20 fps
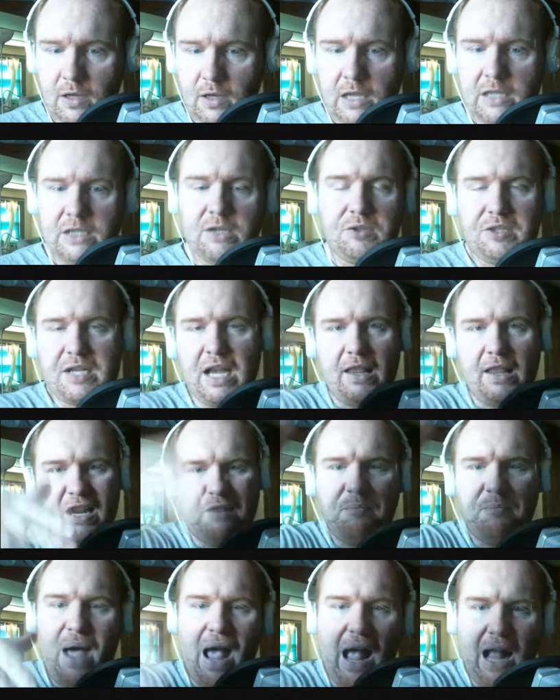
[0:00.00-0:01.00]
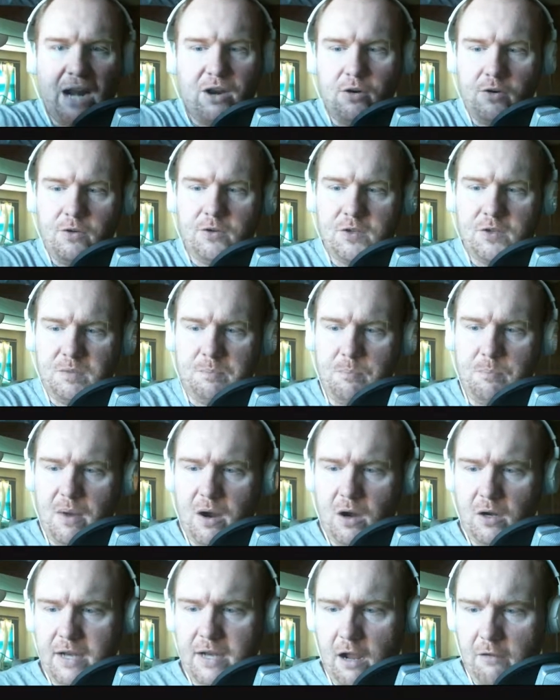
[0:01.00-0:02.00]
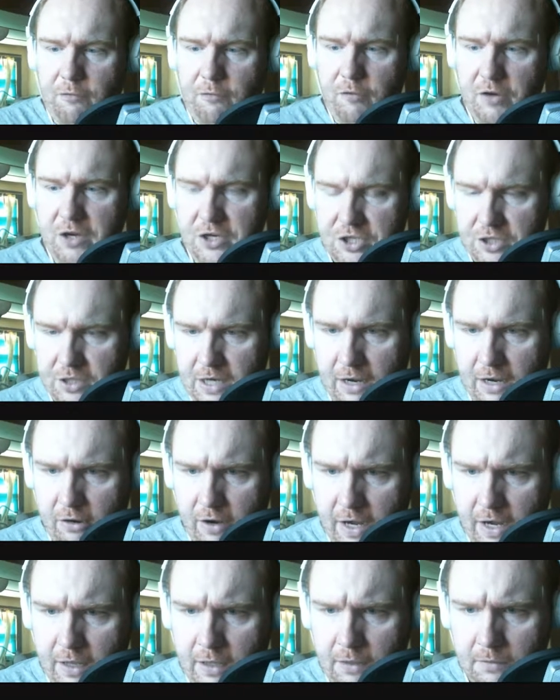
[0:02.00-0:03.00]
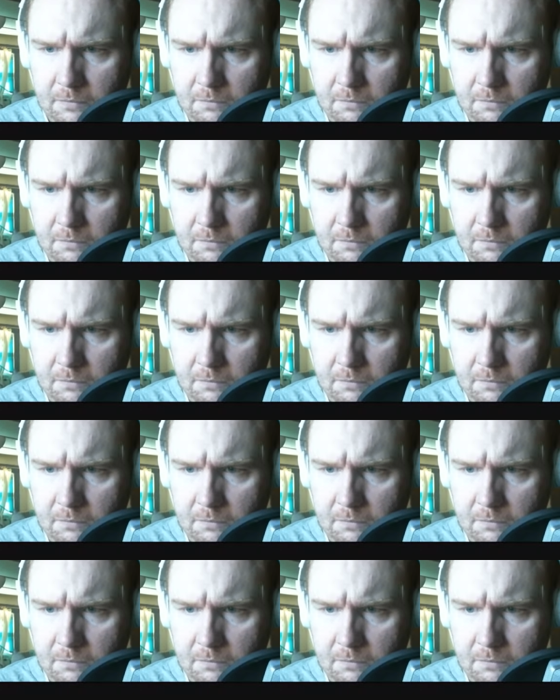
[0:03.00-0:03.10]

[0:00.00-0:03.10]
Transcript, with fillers: So it's got like patterns marked out for each area.